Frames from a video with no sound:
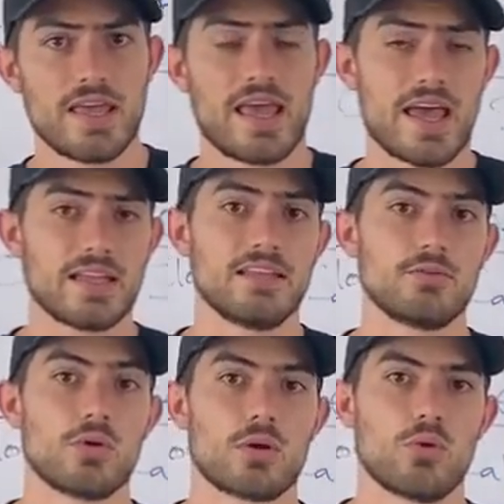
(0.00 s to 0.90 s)
And if you
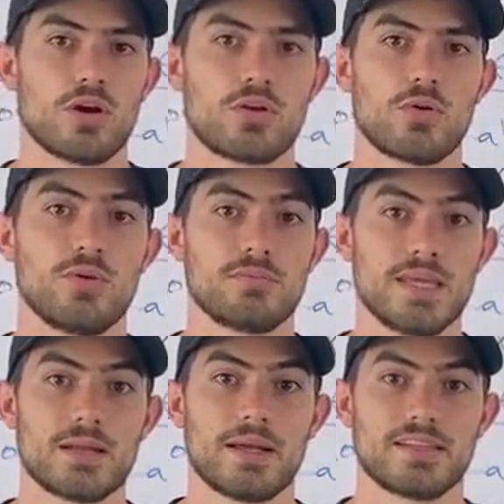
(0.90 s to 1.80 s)
want to work with me
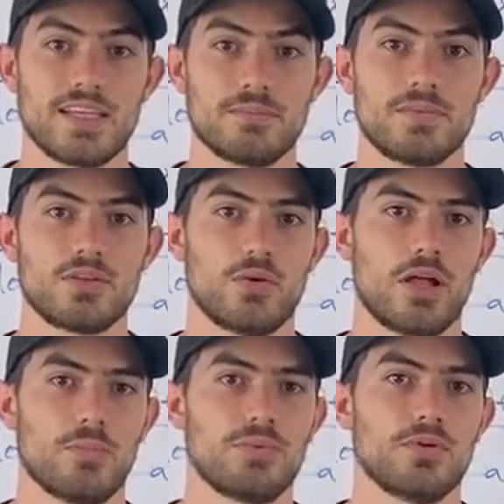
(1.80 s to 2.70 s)
and my team to
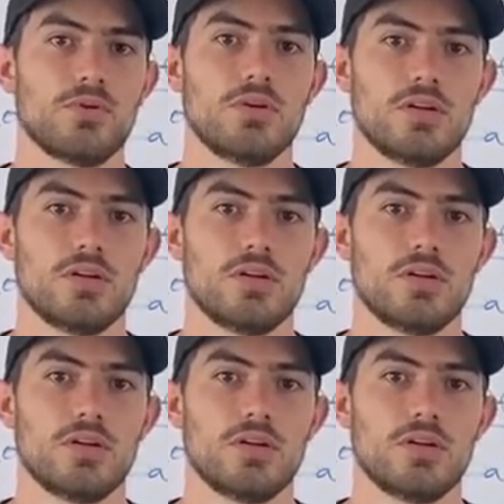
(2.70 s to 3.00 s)
help you